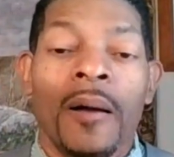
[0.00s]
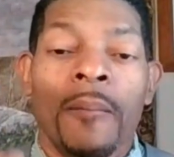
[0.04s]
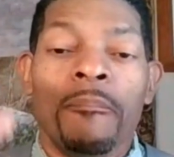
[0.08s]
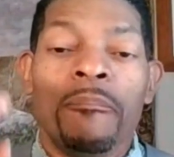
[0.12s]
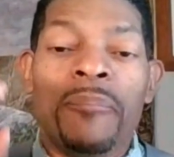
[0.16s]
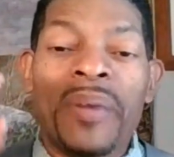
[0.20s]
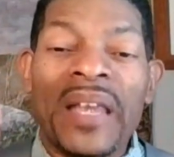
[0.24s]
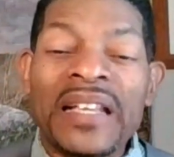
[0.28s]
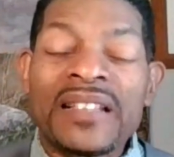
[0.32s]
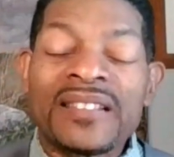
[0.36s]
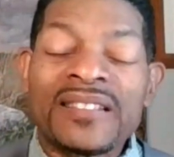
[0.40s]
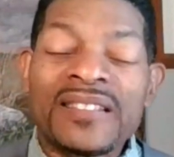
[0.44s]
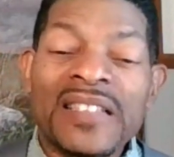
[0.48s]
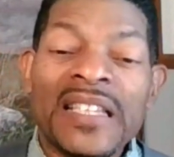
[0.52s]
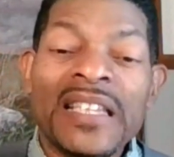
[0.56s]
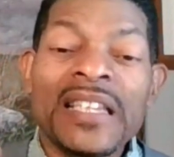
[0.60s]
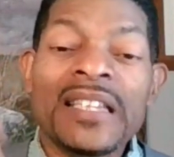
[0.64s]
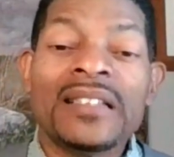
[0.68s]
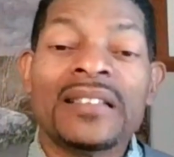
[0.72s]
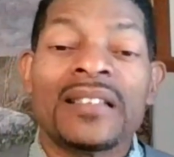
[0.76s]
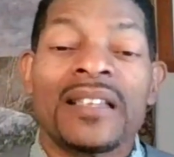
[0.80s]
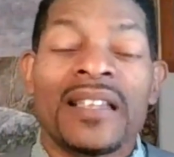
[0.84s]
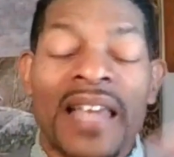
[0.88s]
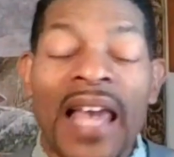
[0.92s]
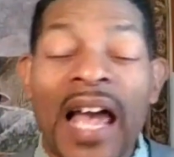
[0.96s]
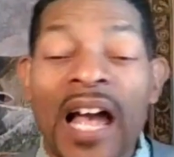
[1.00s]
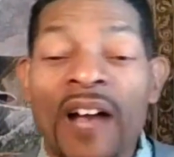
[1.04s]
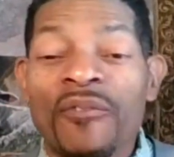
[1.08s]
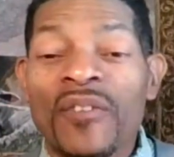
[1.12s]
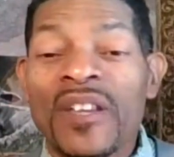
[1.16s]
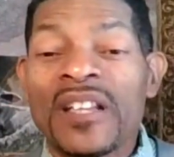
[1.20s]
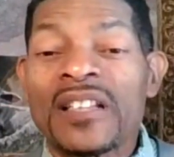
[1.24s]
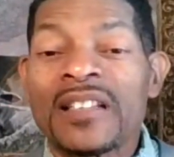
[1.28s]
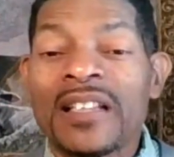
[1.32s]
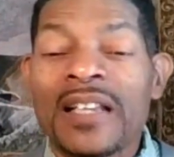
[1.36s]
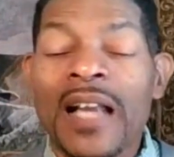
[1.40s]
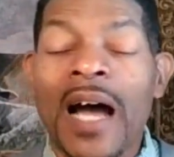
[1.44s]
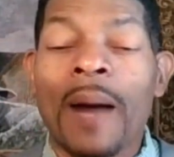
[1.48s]
big C Catholic
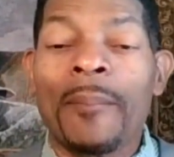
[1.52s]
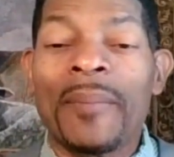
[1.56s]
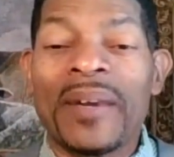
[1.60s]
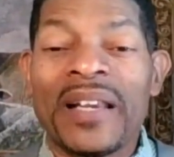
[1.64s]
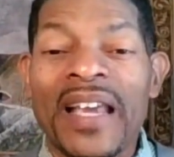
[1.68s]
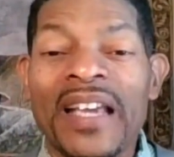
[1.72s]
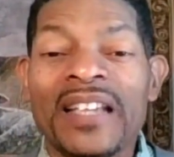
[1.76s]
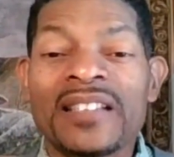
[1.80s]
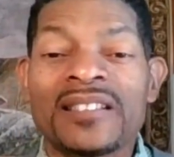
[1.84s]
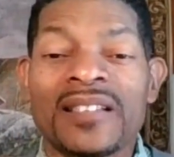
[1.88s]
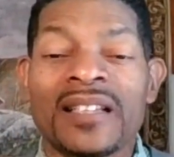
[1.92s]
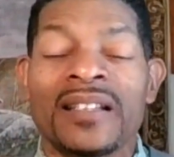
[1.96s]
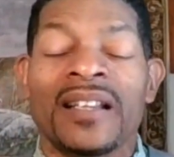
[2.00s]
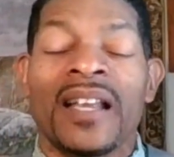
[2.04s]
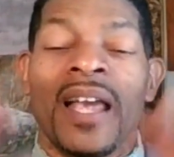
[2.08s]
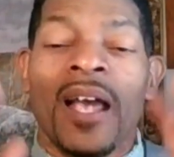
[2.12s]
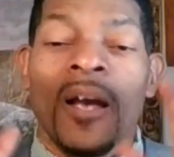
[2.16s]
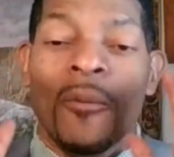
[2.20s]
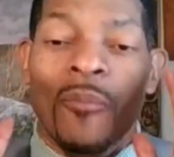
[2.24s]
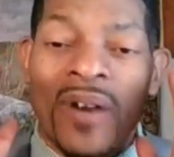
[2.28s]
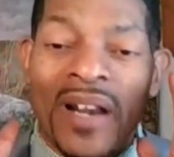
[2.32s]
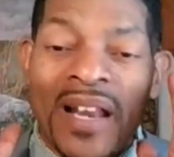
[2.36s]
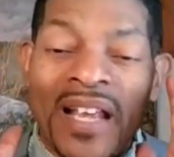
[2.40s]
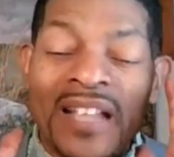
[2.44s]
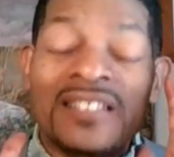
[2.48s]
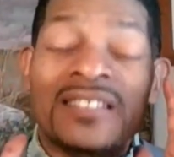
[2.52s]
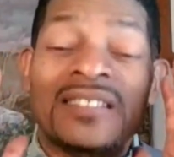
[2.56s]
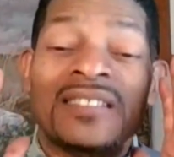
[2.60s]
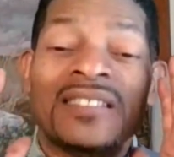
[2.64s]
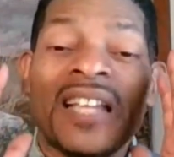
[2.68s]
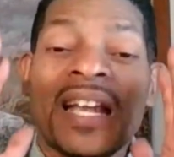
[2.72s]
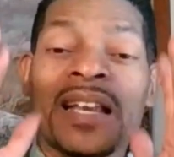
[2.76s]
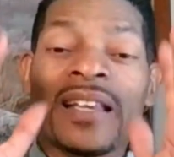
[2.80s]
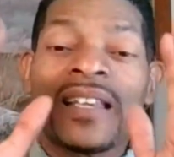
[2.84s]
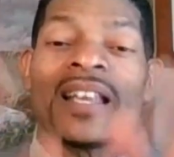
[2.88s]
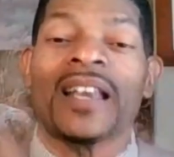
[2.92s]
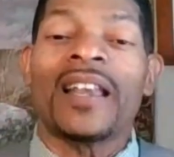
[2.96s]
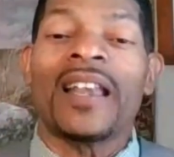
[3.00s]
denomination where they
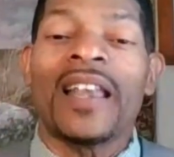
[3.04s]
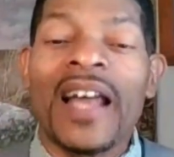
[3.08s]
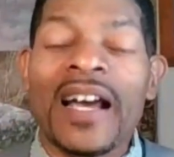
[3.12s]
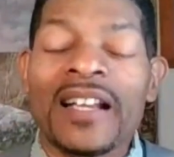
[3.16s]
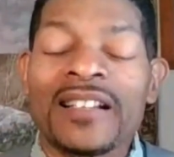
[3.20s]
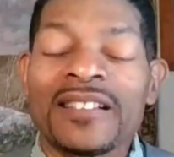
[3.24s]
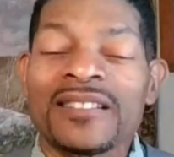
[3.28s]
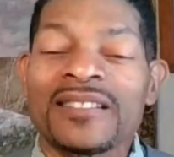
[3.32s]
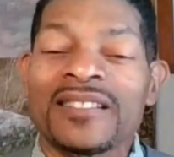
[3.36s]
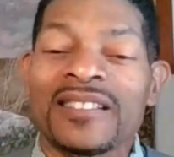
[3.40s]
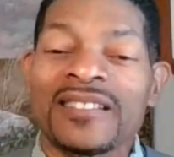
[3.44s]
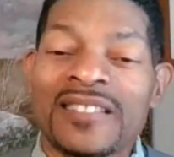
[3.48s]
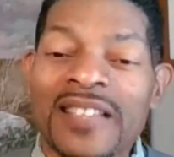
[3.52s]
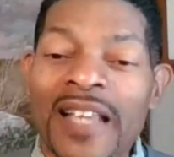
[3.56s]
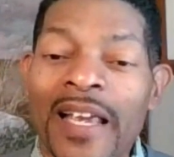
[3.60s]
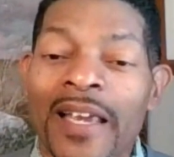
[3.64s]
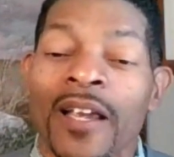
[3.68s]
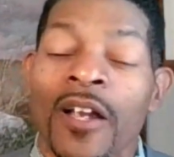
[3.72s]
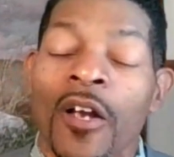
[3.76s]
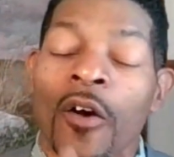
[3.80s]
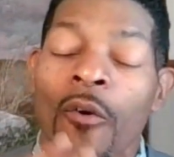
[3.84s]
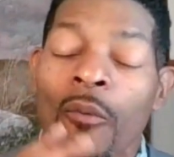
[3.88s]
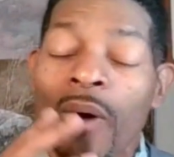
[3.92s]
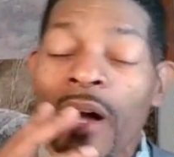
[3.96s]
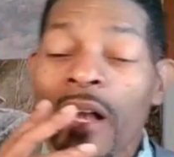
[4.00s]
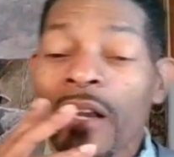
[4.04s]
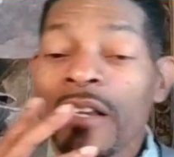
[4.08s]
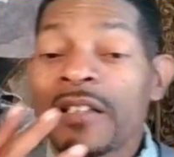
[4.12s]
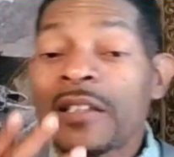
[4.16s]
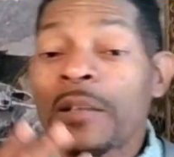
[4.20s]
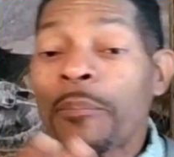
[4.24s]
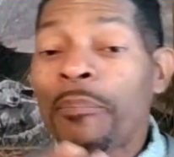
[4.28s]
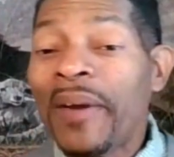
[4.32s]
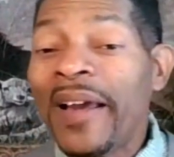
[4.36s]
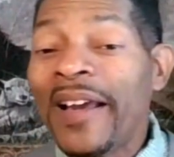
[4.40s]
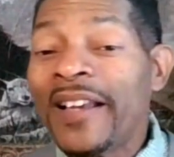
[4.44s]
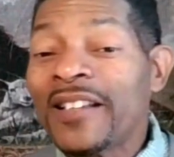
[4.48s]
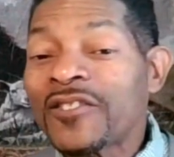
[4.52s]
send in letters to say, well, it
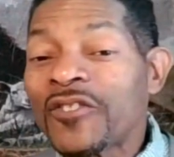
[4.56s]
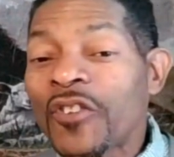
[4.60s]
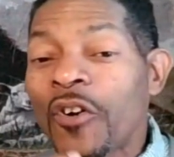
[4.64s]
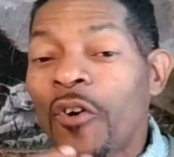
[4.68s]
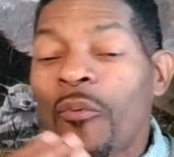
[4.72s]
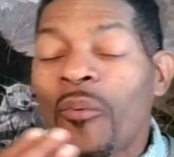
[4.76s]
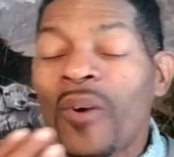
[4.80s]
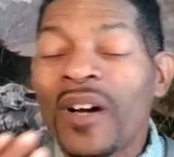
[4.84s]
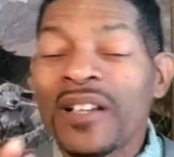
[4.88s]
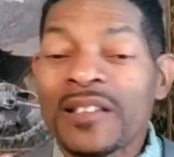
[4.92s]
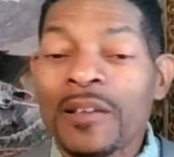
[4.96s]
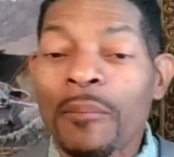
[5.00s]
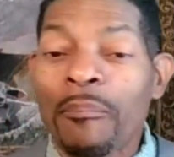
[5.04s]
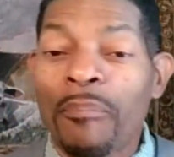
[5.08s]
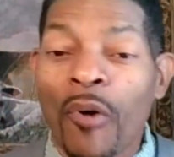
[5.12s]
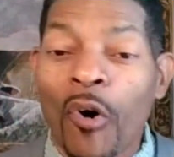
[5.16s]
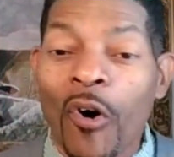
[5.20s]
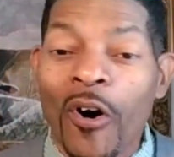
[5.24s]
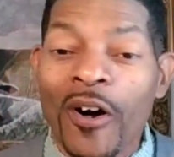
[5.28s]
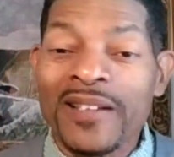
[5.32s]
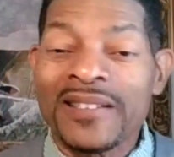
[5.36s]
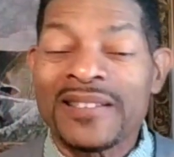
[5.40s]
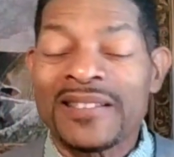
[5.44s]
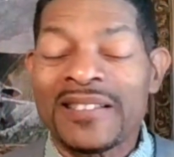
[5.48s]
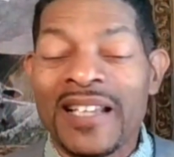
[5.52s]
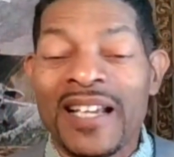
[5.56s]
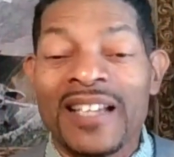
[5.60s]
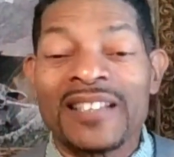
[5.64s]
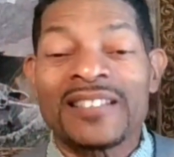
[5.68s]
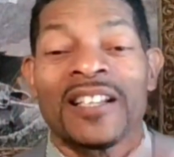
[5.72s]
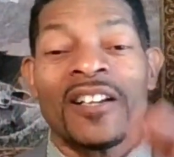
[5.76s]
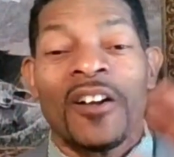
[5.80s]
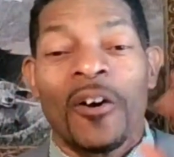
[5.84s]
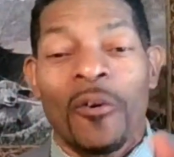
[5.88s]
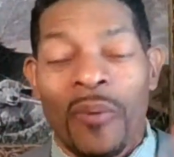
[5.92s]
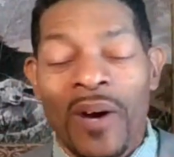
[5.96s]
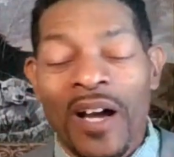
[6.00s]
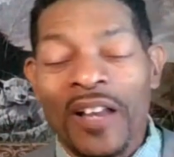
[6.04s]
depends on what the board says,
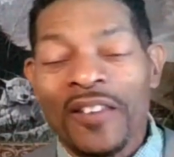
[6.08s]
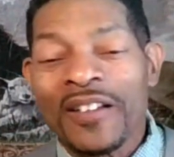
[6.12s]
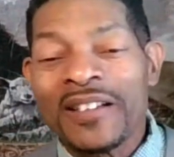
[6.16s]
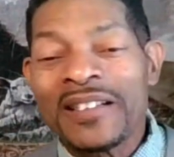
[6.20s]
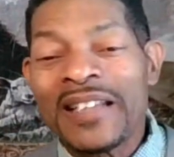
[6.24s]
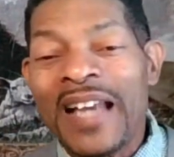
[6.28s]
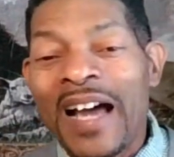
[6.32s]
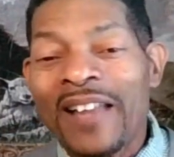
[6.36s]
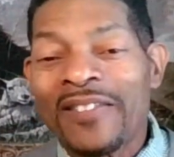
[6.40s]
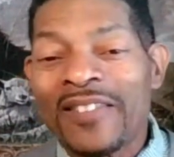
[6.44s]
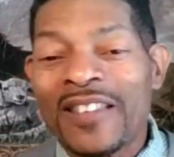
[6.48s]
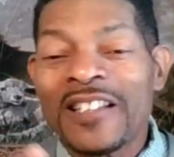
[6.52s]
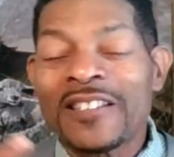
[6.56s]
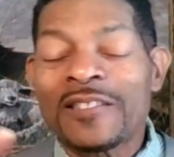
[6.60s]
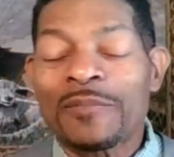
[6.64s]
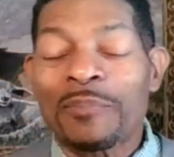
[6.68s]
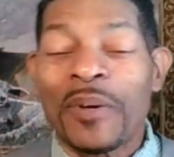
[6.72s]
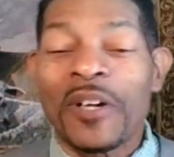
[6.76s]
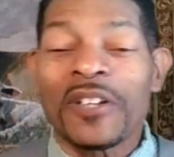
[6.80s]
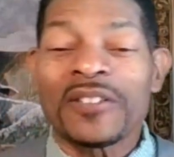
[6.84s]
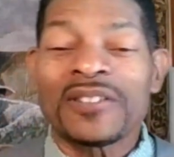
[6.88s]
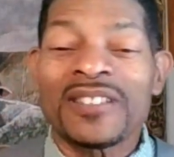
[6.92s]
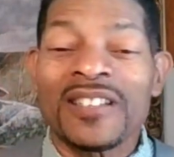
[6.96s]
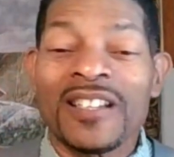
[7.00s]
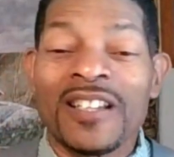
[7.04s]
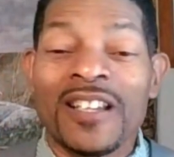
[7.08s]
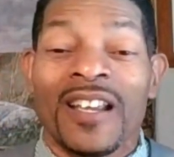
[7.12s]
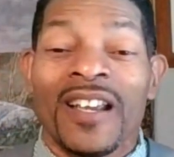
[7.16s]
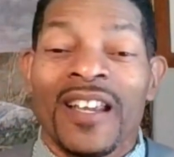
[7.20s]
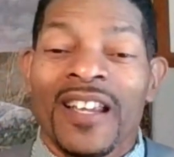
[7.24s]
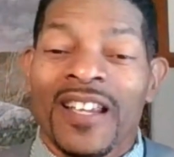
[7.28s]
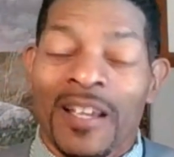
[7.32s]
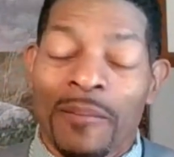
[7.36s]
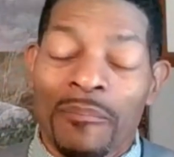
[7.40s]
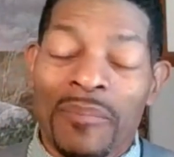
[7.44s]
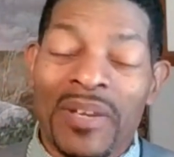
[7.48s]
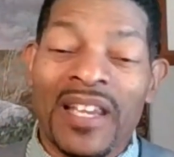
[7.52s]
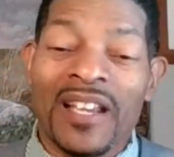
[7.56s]
whether or not this person
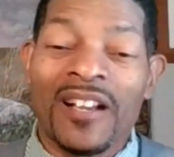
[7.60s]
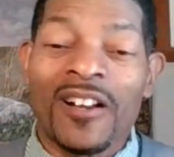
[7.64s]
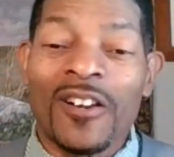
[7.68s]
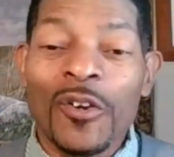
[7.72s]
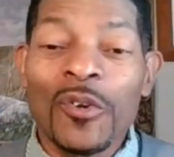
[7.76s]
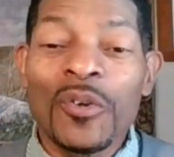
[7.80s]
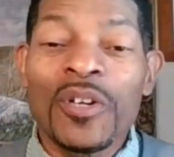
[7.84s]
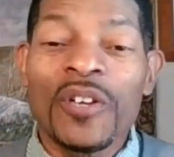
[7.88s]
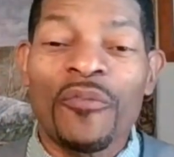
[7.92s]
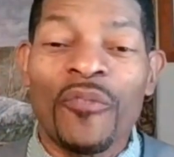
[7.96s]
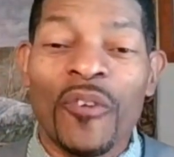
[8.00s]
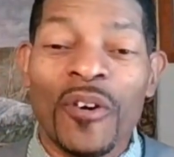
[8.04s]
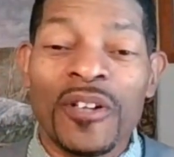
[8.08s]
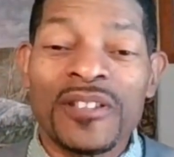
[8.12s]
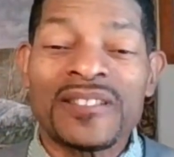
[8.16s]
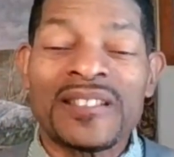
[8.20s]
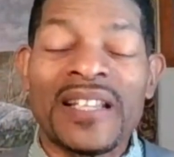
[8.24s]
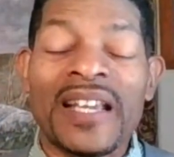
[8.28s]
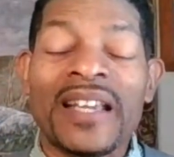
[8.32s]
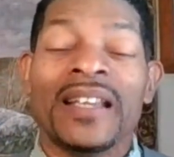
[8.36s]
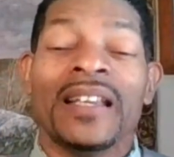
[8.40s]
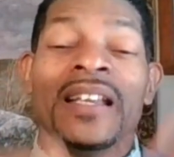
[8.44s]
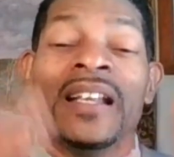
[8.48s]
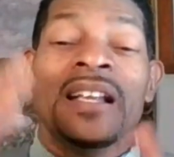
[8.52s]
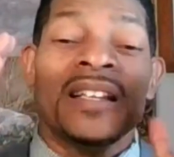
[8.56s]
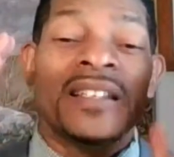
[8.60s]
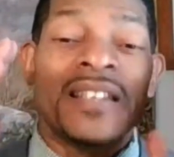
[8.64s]
can be included for a saint.